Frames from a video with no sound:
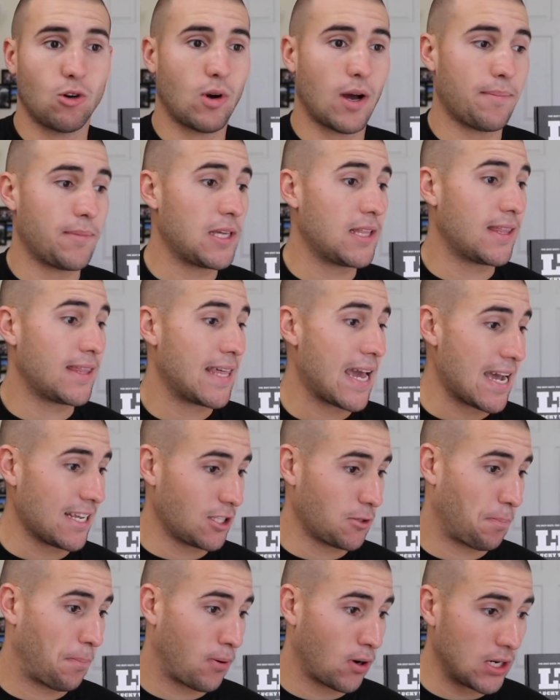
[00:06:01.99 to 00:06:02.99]
So, I mean,
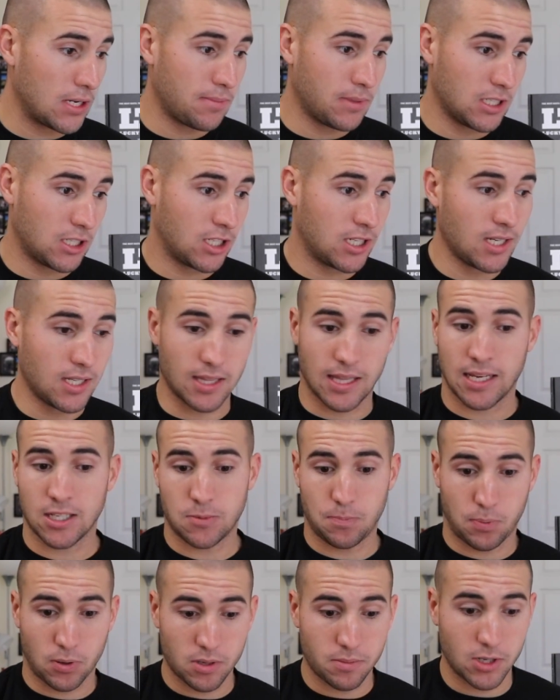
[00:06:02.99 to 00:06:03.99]
that's pretty much it.
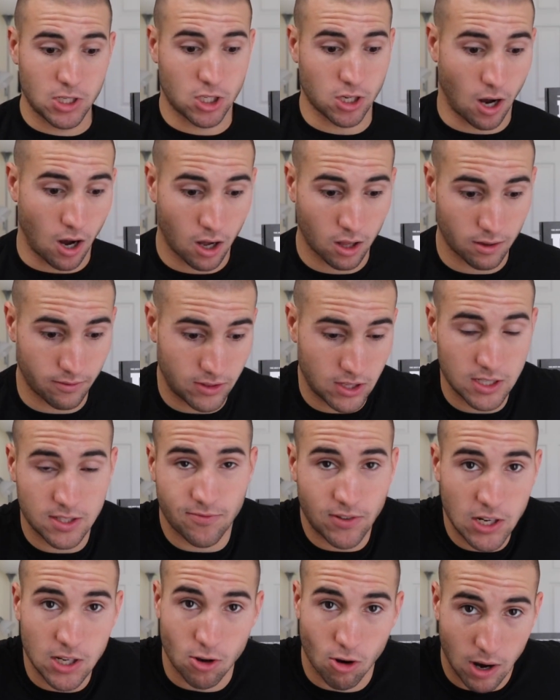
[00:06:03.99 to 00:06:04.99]
That's pretty much all of this
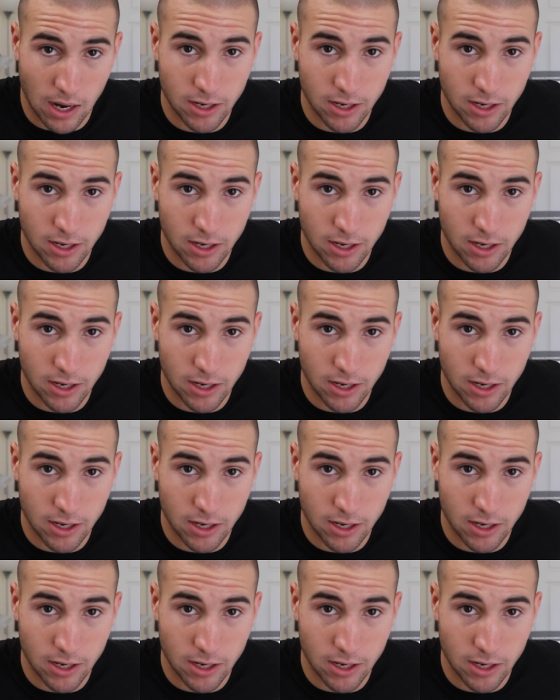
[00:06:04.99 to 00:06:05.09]
video.